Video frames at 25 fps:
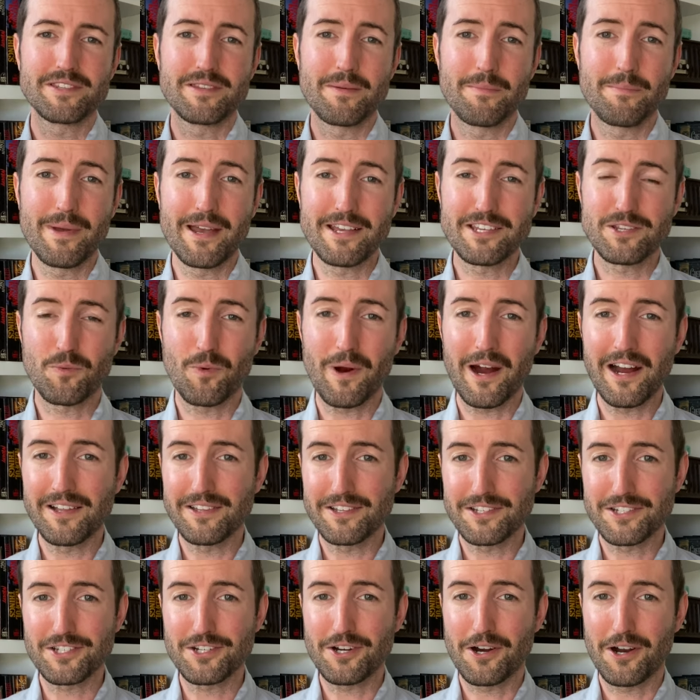is the best
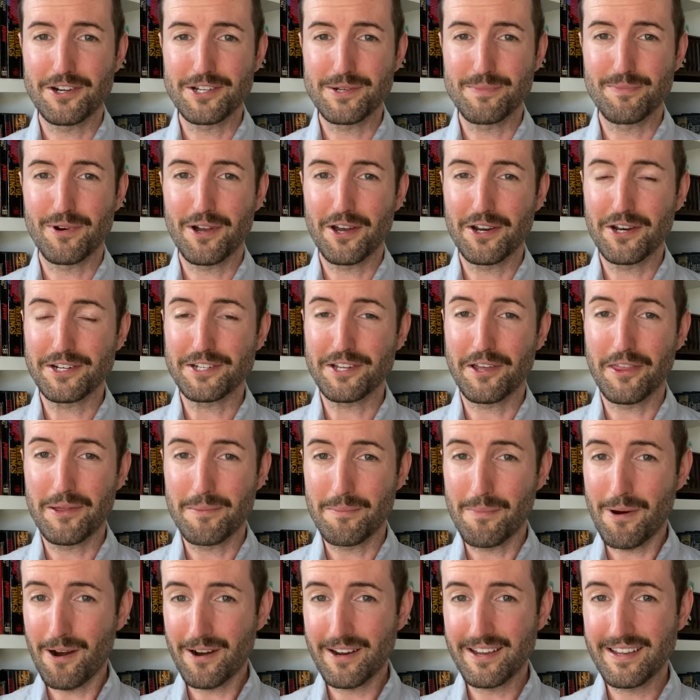wireless charging product on
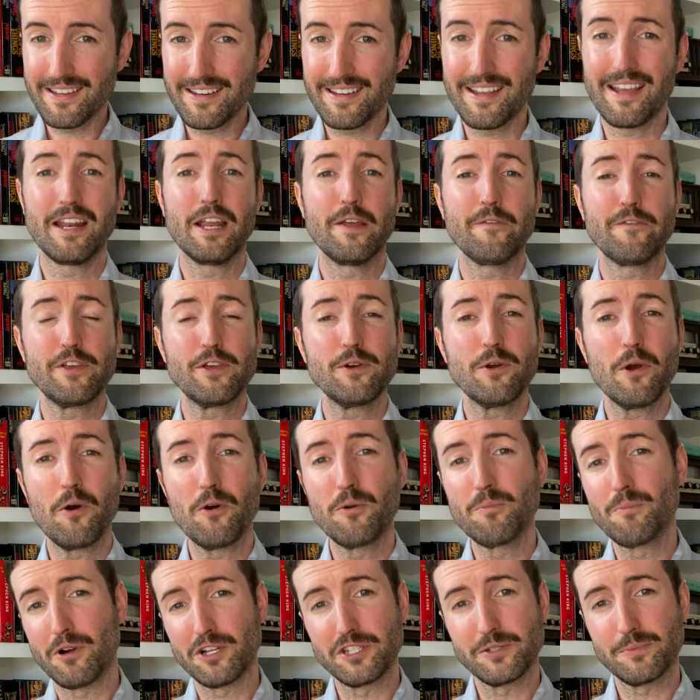the market. And if you
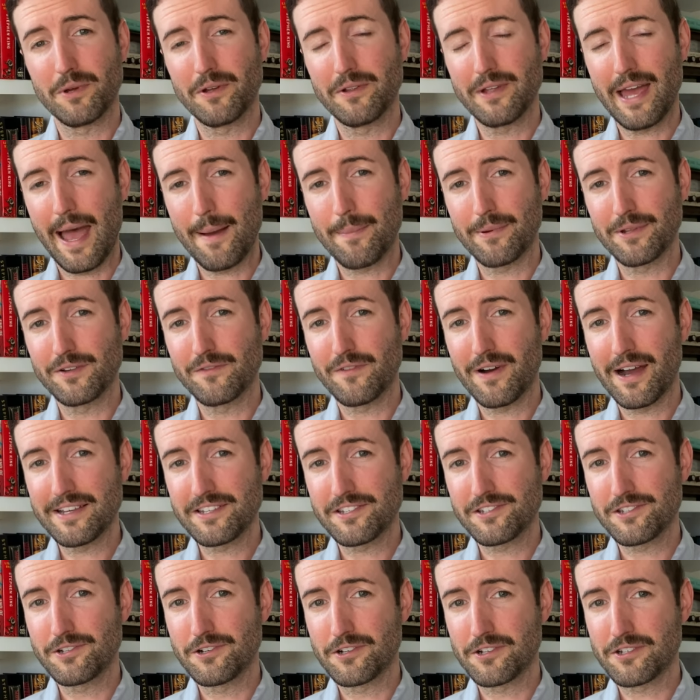own multiple Apple
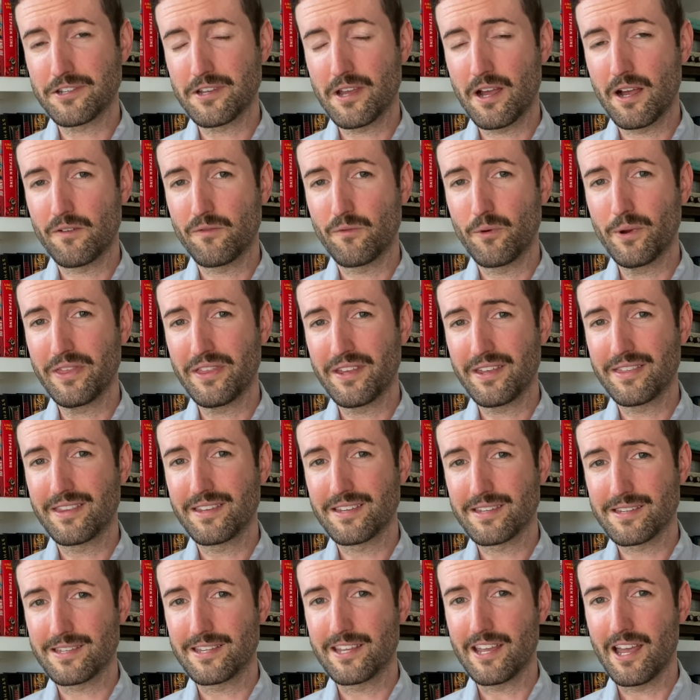devices yourself, we think
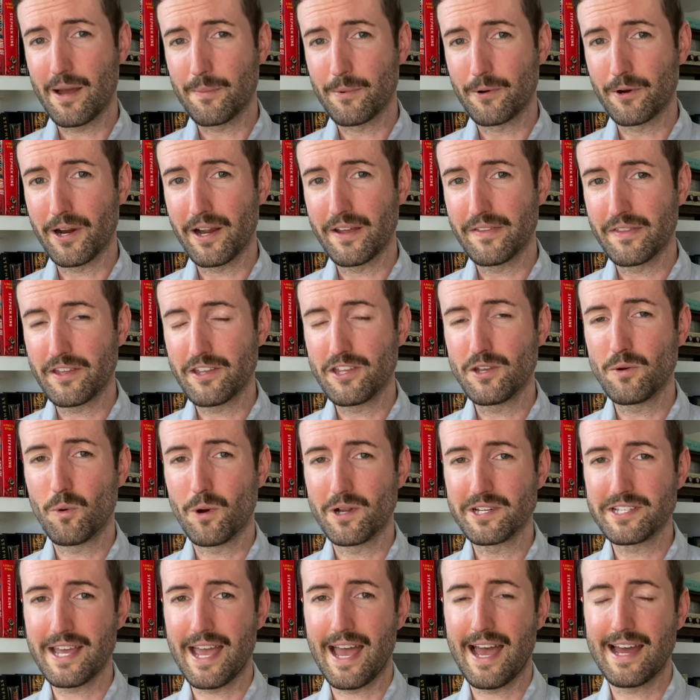this is the upgrade that you
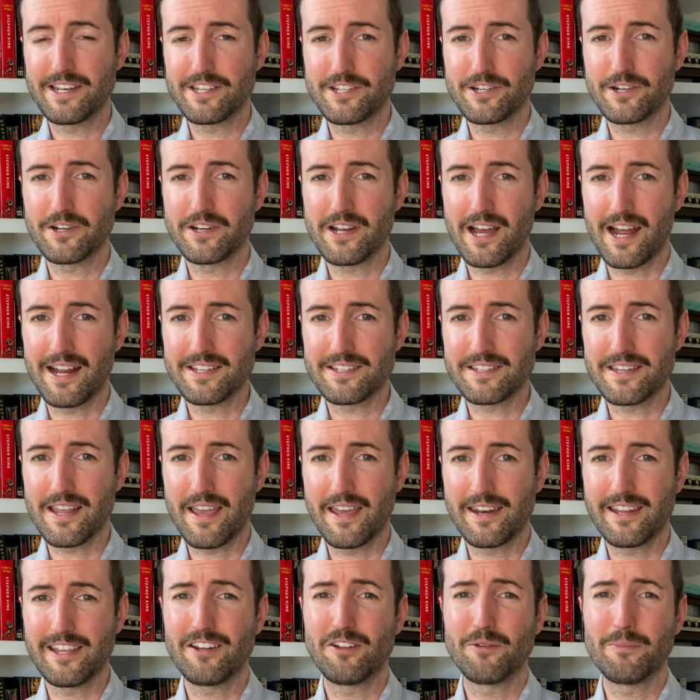want to add to your
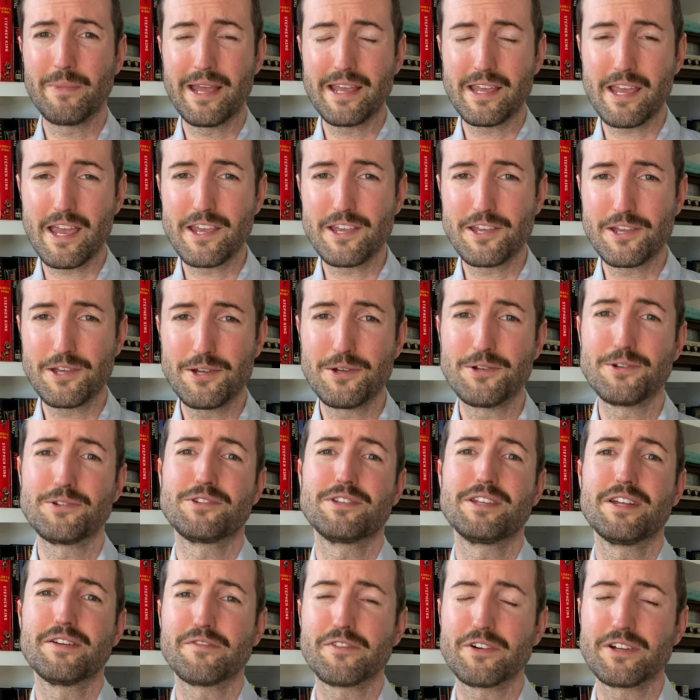nightstand. It'll make a
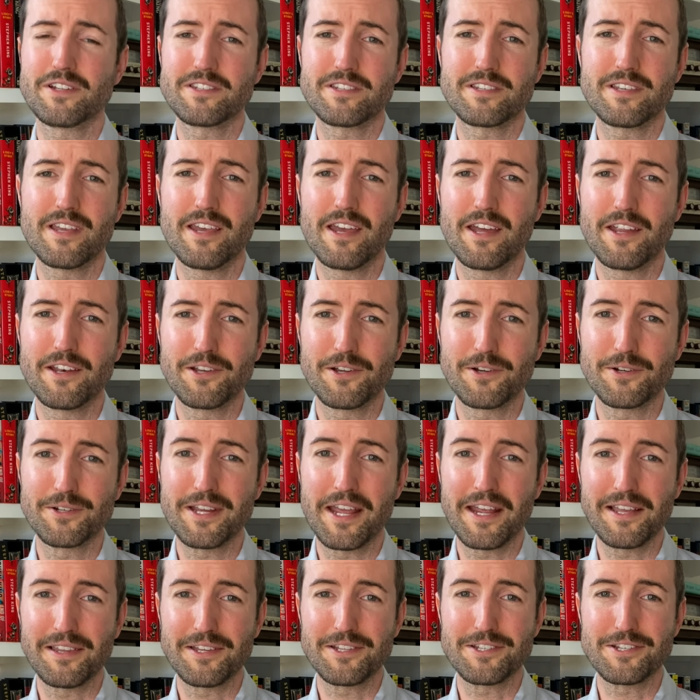huge difference in your
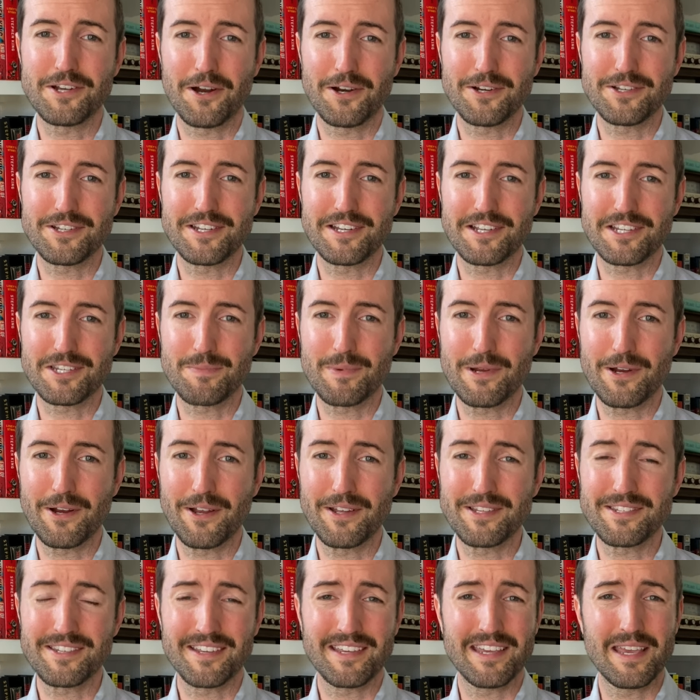daily charging
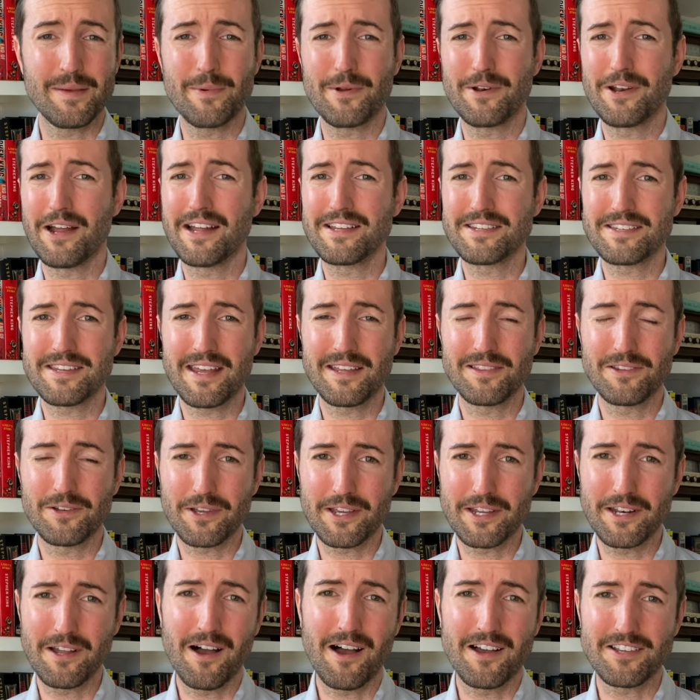experience and keep your nightstand
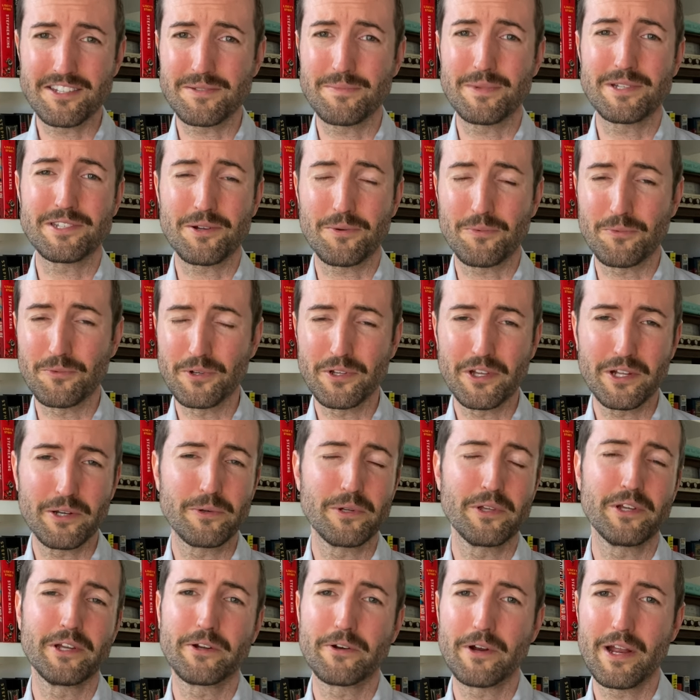looking awesome. It's a really,
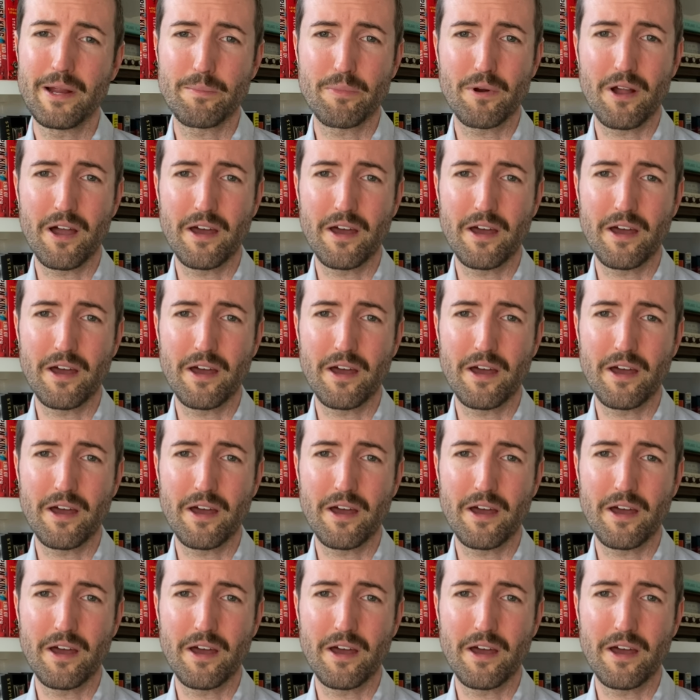really great